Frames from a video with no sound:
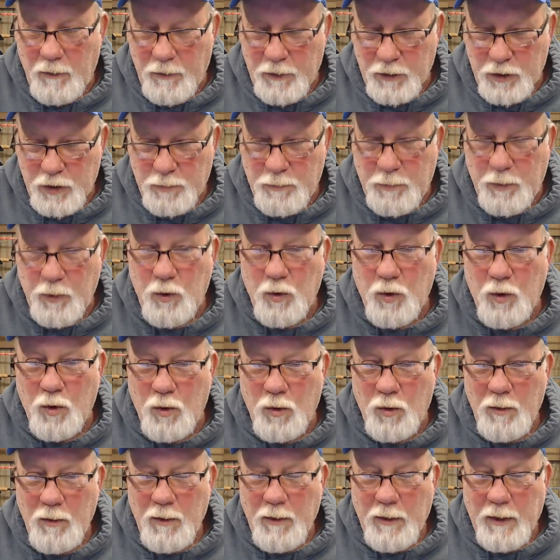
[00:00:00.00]

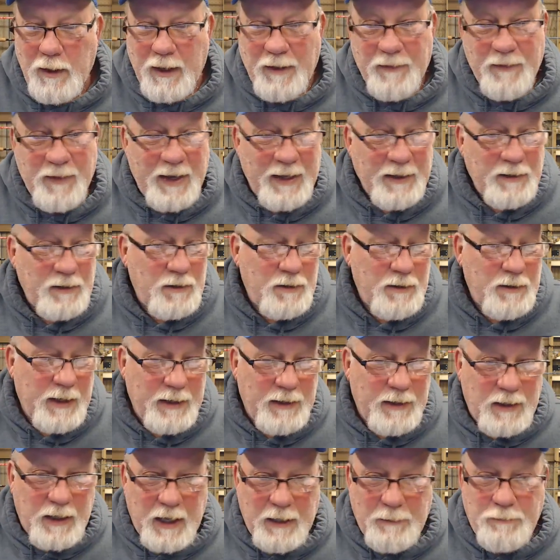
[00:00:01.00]
spool, and that
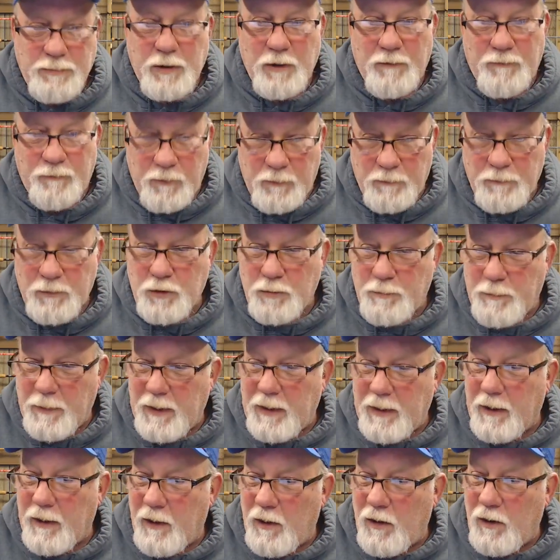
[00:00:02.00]
keeps it from
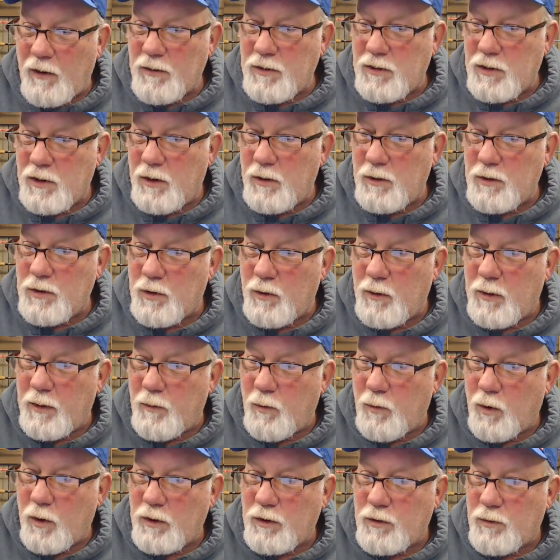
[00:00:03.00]
spinning also. So it
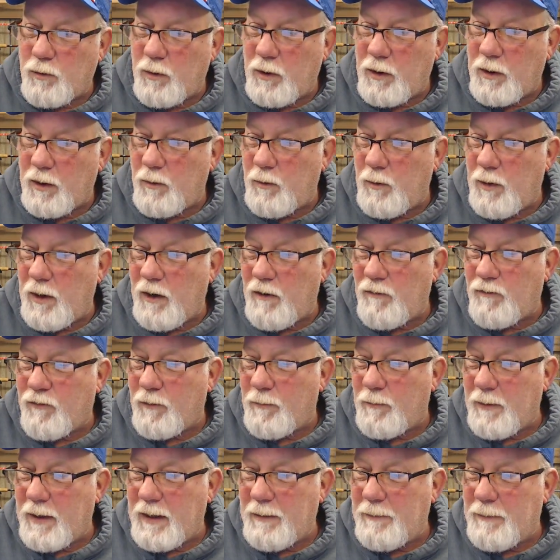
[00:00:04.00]
works really well for
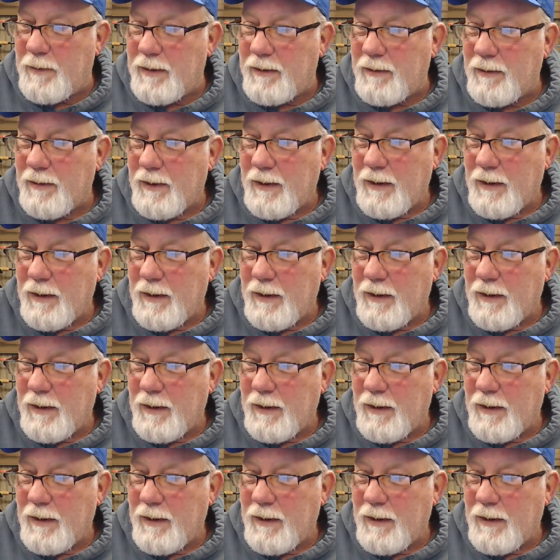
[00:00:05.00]
me. But